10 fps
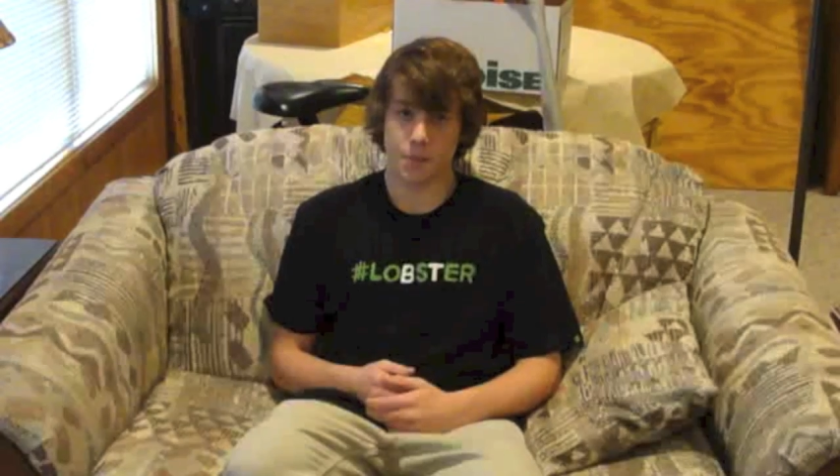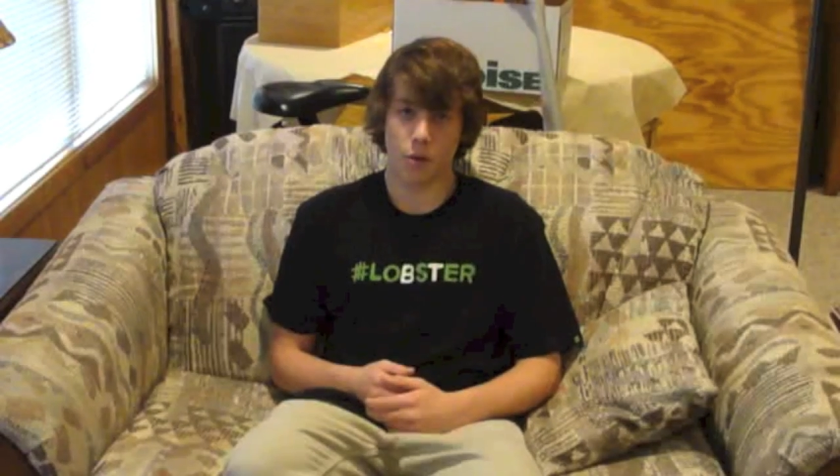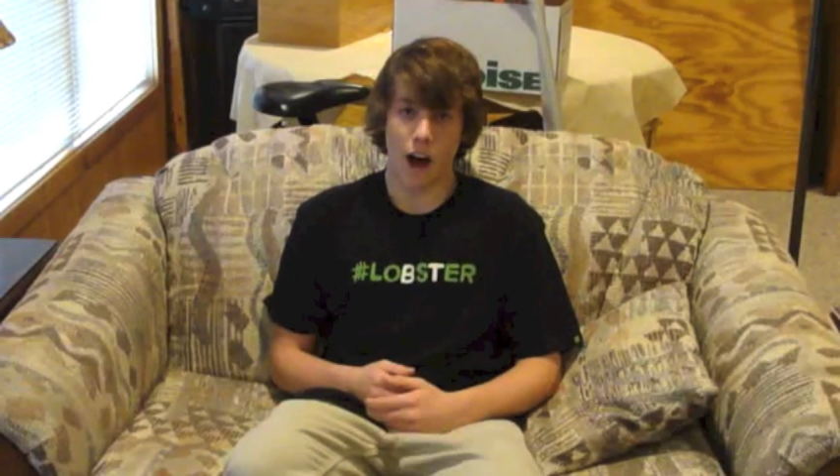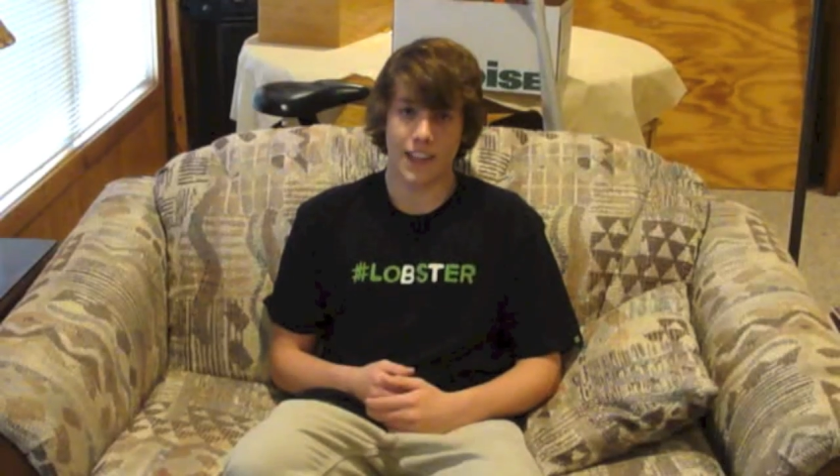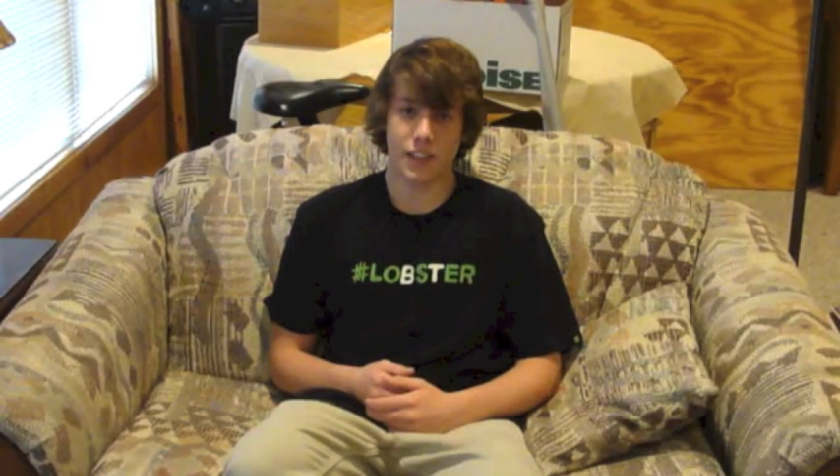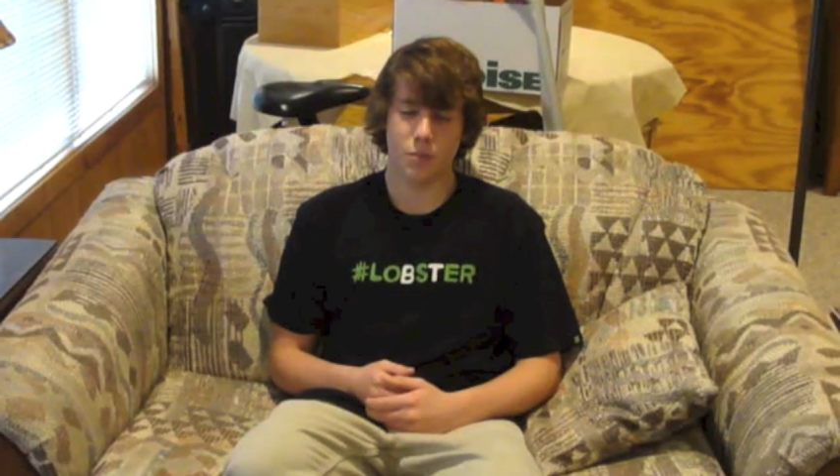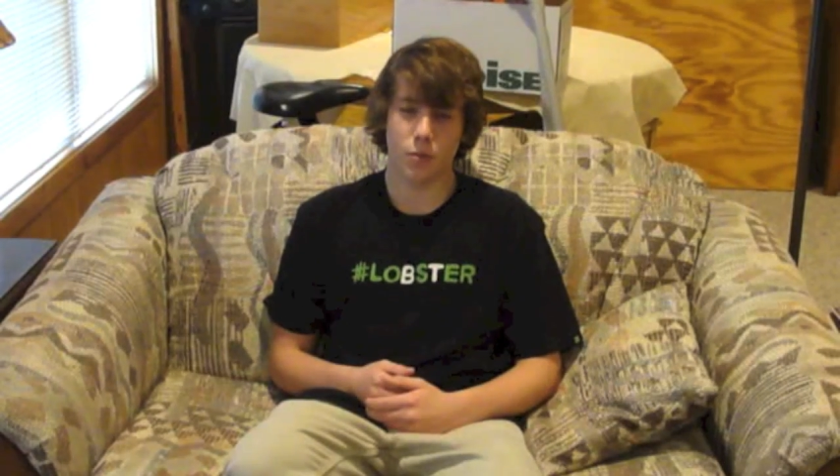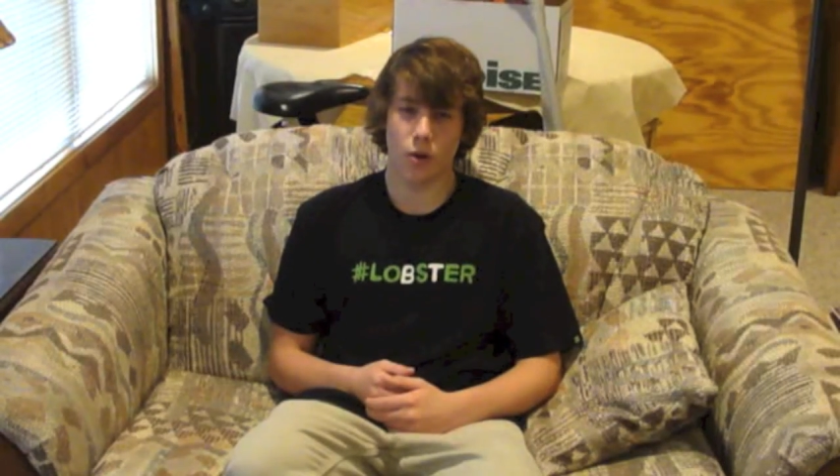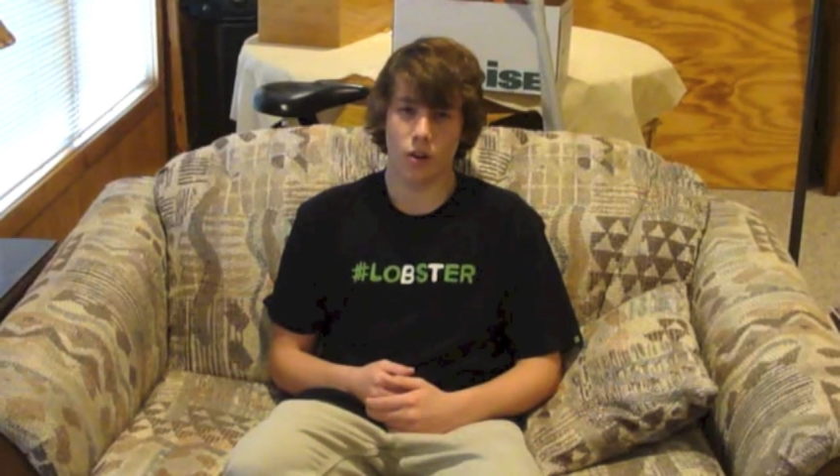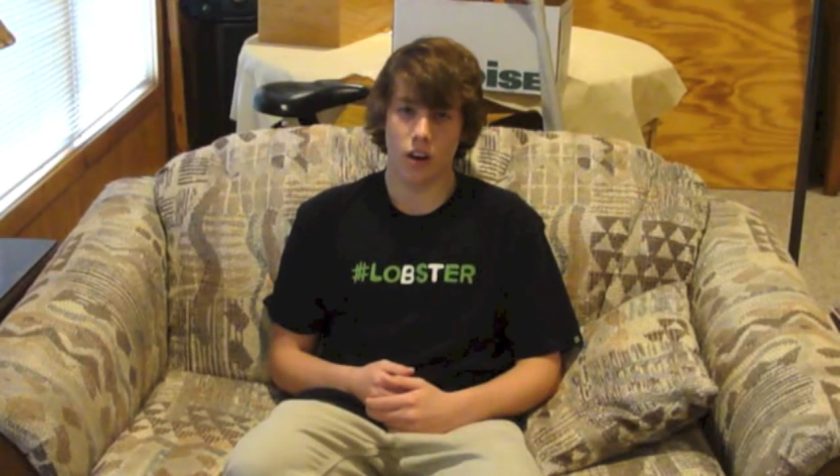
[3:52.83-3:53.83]
The block is
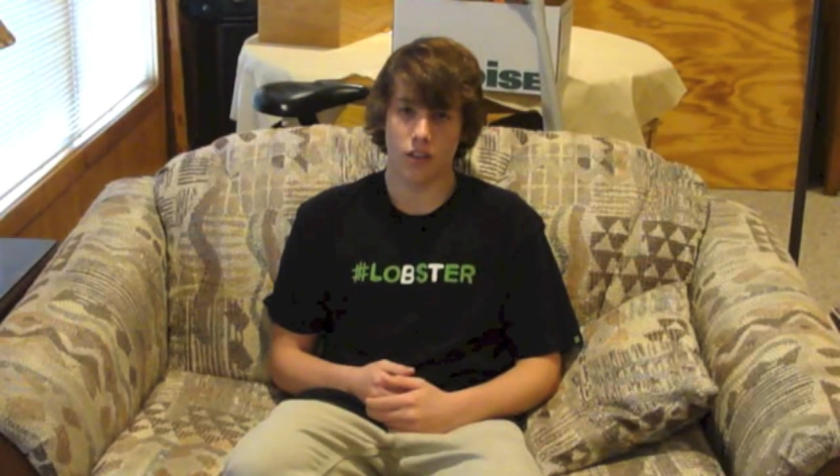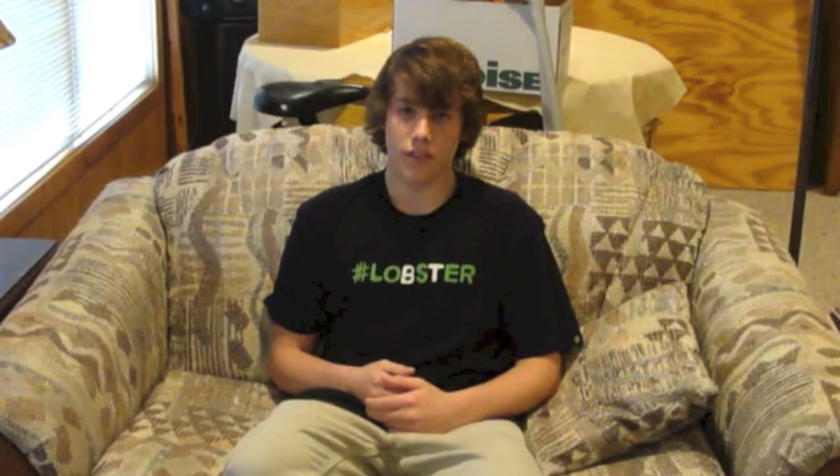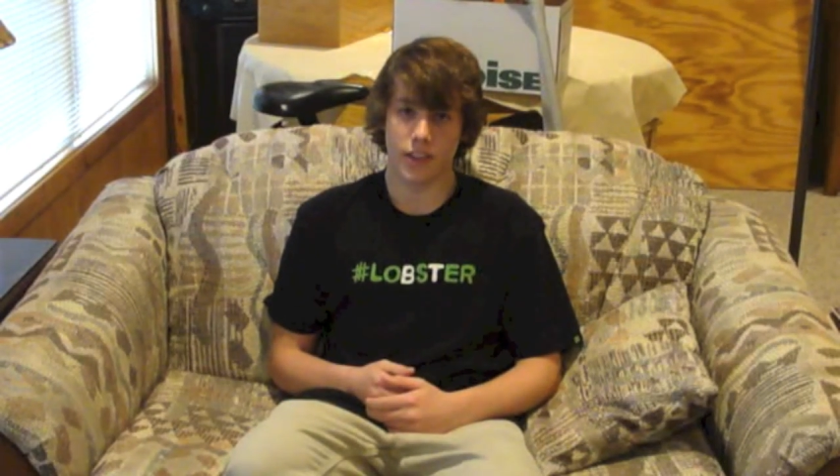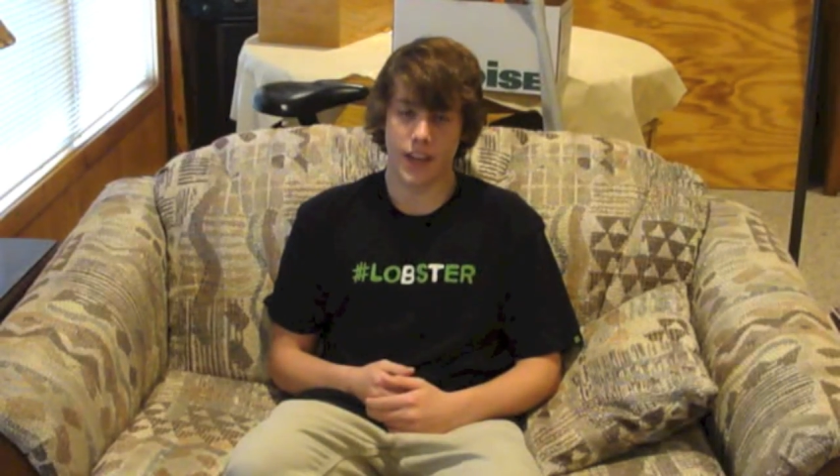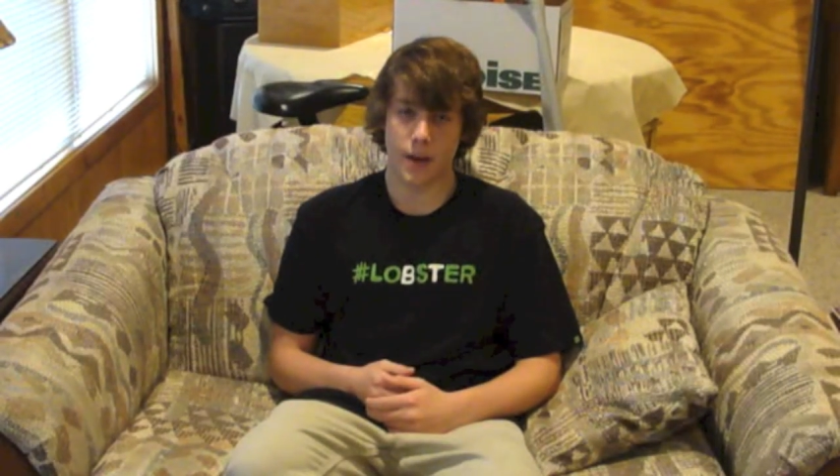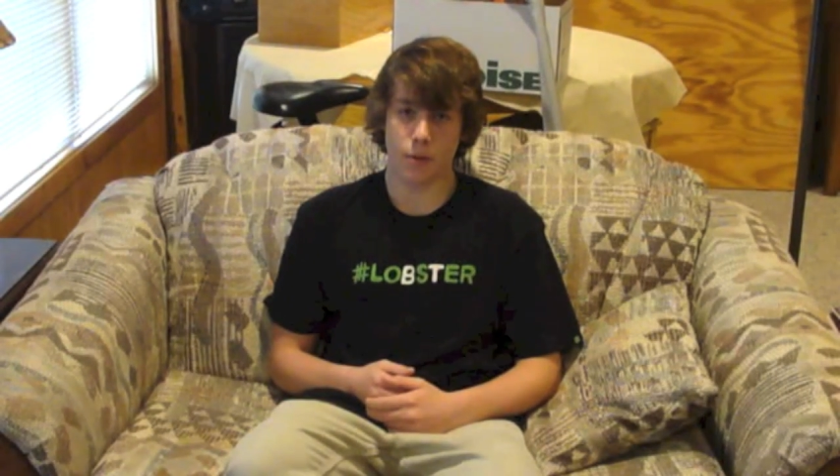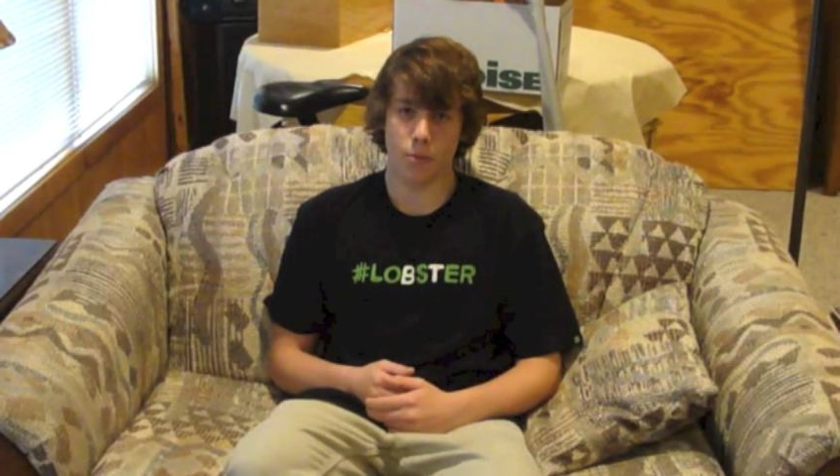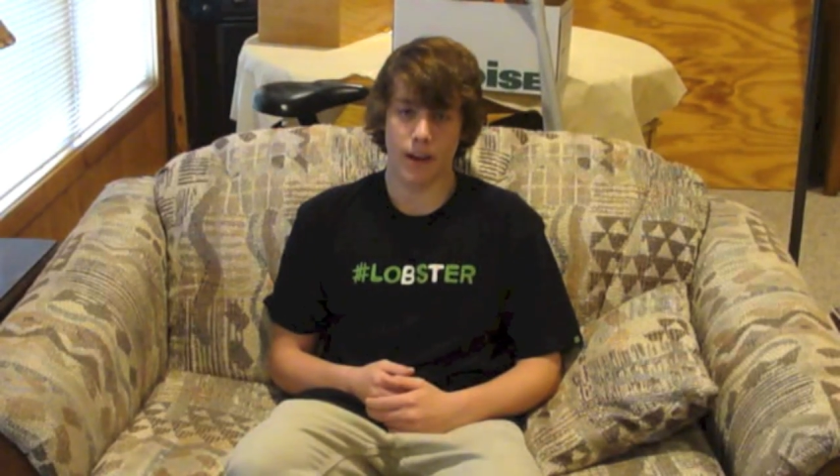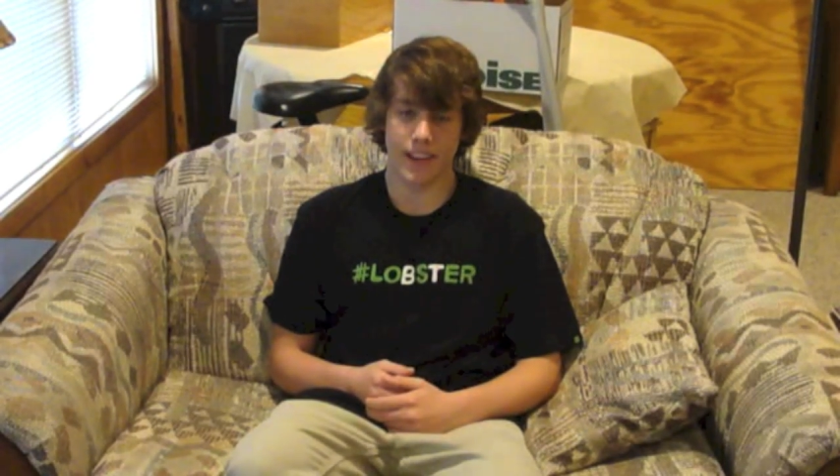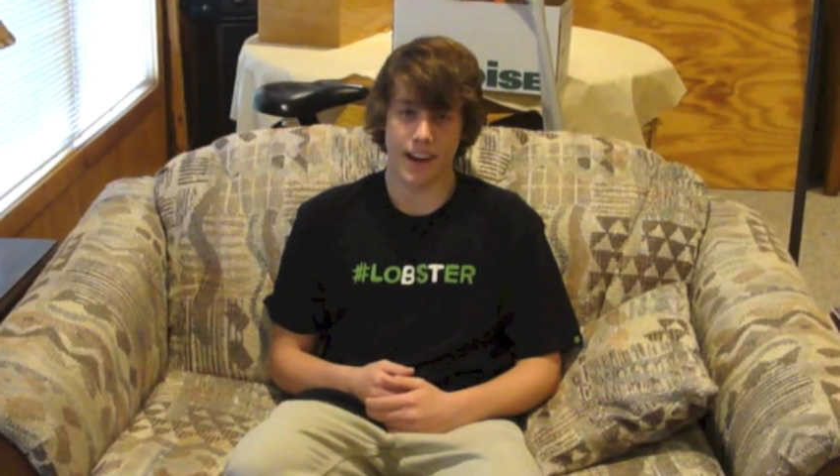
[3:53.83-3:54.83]
blown off the table
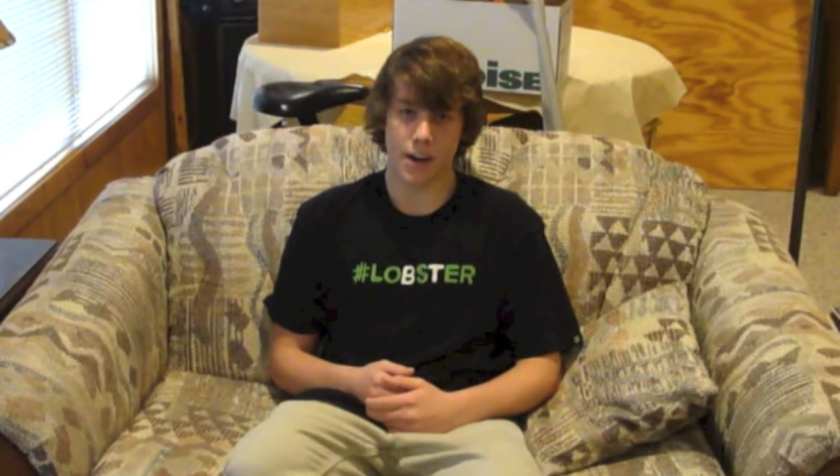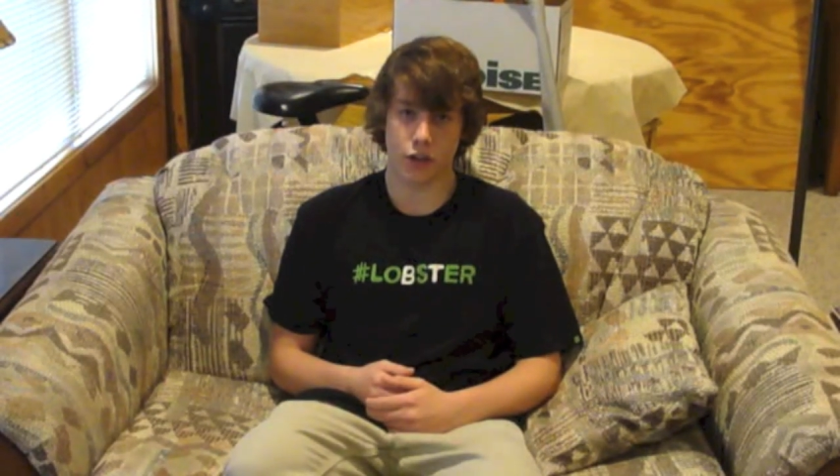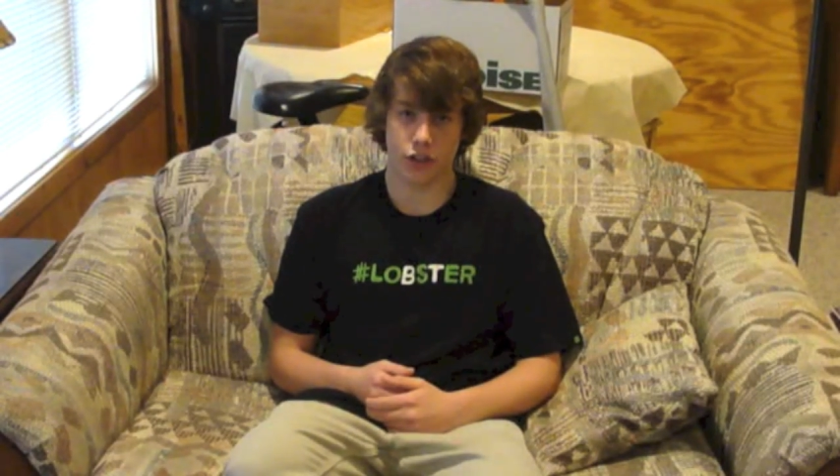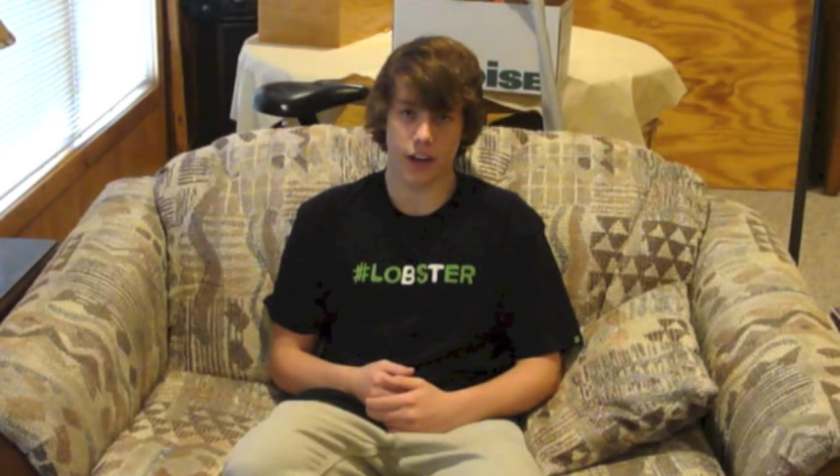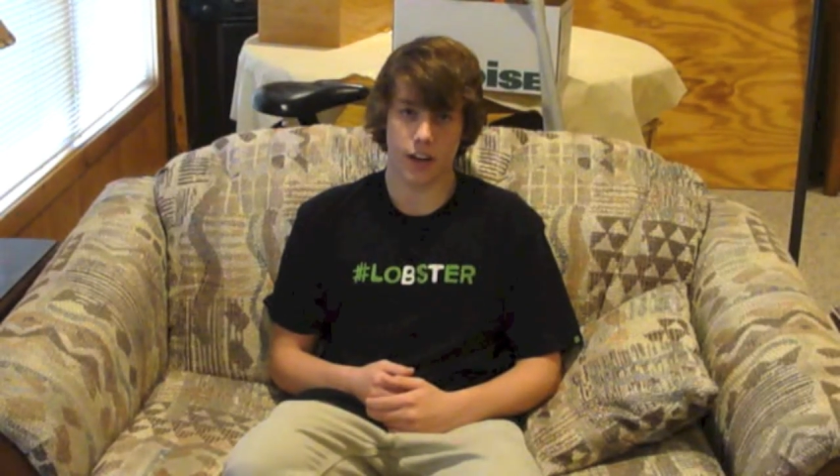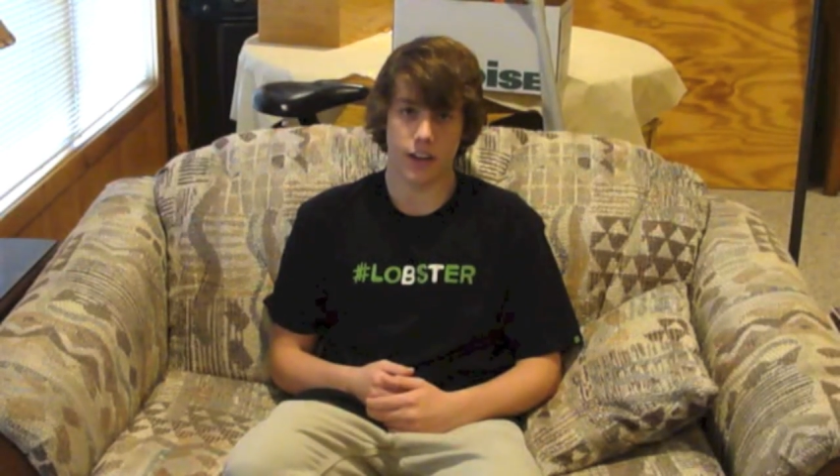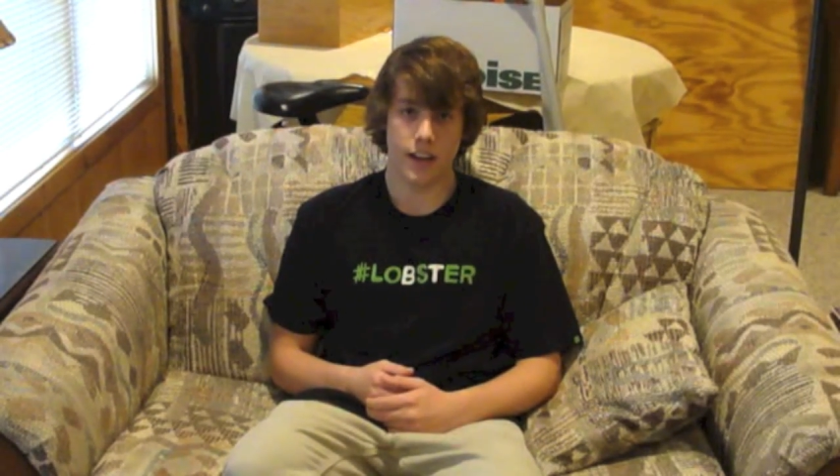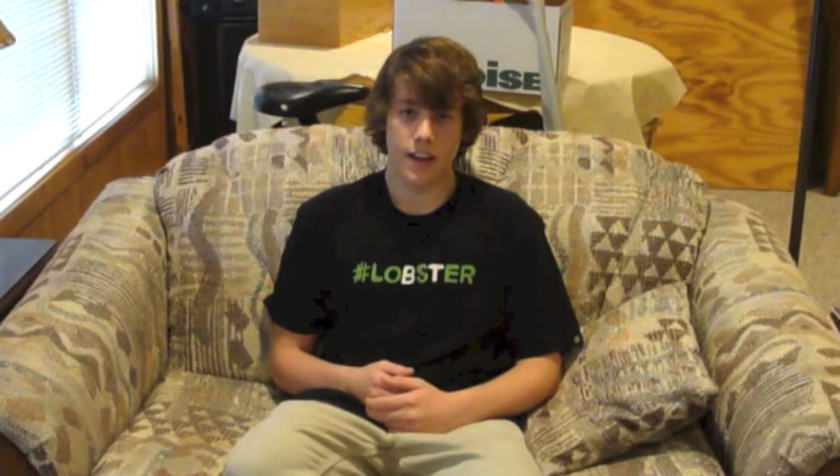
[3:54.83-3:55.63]
by the hair dryer.